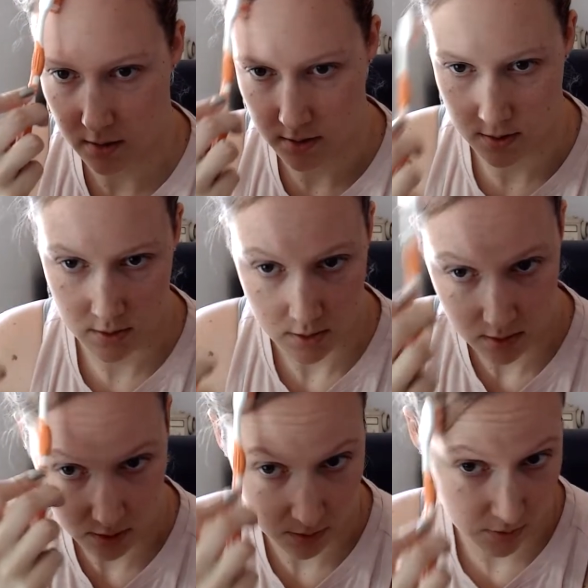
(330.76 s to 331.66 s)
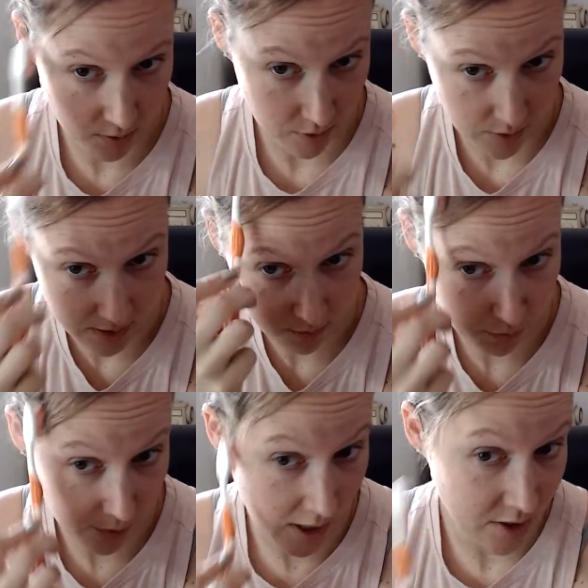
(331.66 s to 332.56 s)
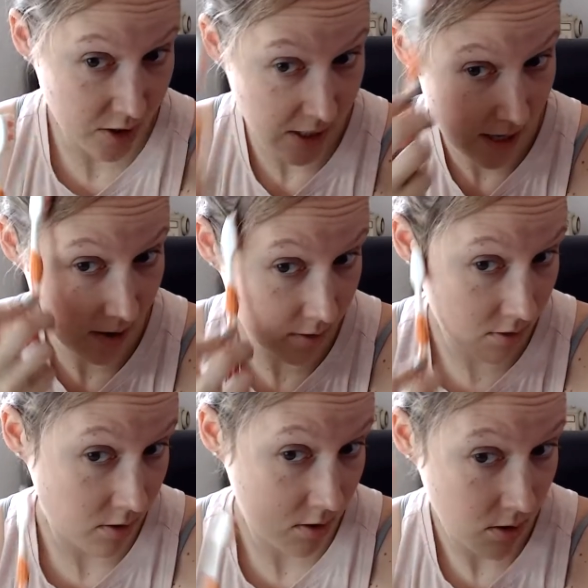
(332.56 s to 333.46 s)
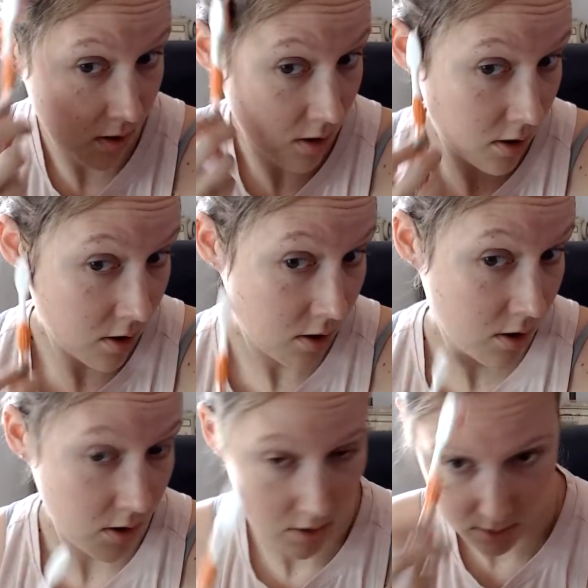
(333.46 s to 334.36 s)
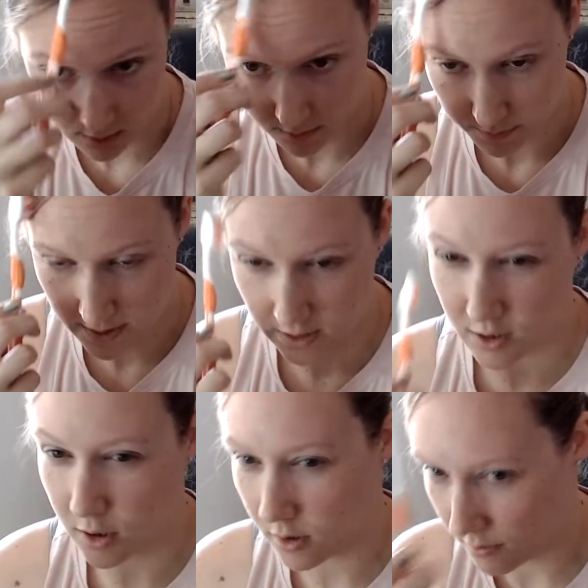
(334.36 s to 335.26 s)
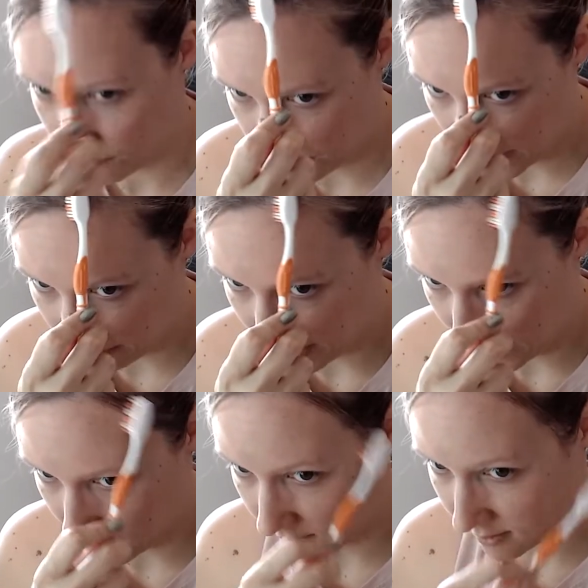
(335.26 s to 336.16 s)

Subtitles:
go through and brush down my little baby hairs.